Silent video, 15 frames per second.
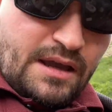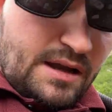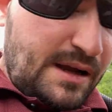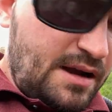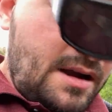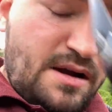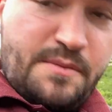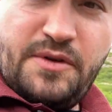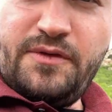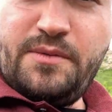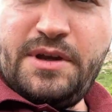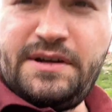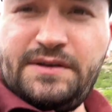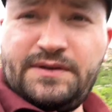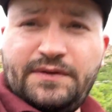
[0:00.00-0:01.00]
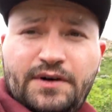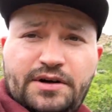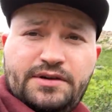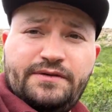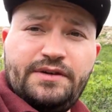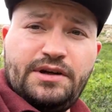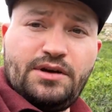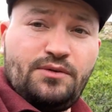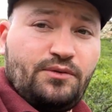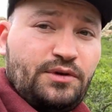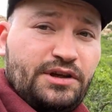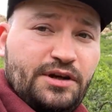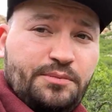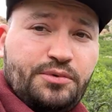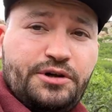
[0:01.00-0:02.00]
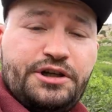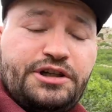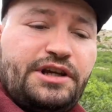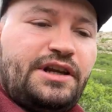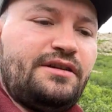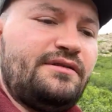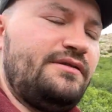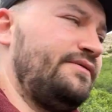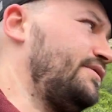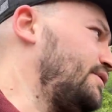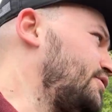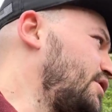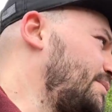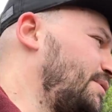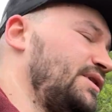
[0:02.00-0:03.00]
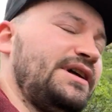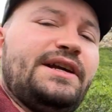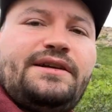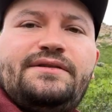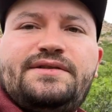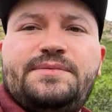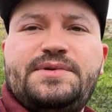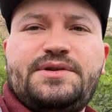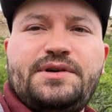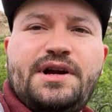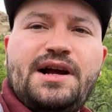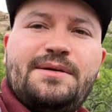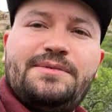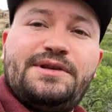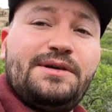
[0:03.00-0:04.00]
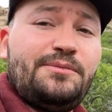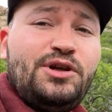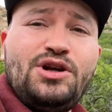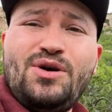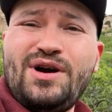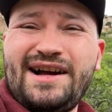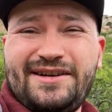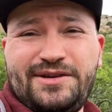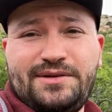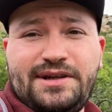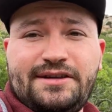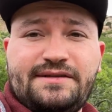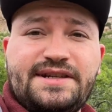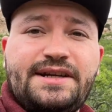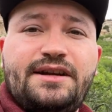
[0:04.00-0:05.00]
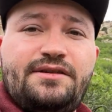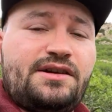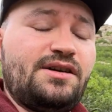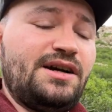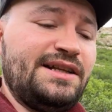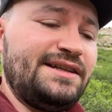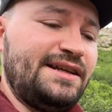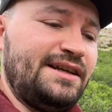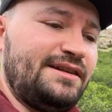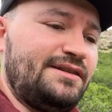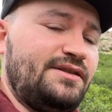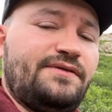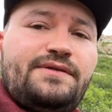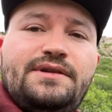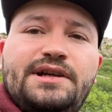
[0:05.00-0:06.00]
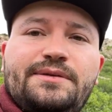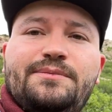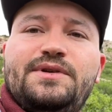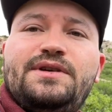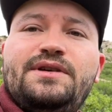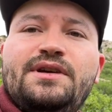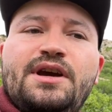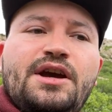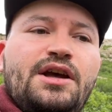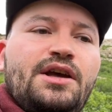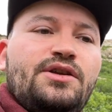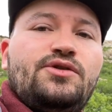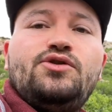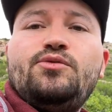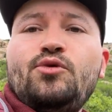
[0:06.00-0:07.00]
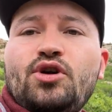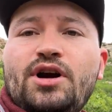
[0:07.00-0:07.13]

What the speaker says: If you made it this far in the video, I'd really appreciate it if you drop a like and subscribe, and let me know how you like this kind of content, and if you'd like me to do more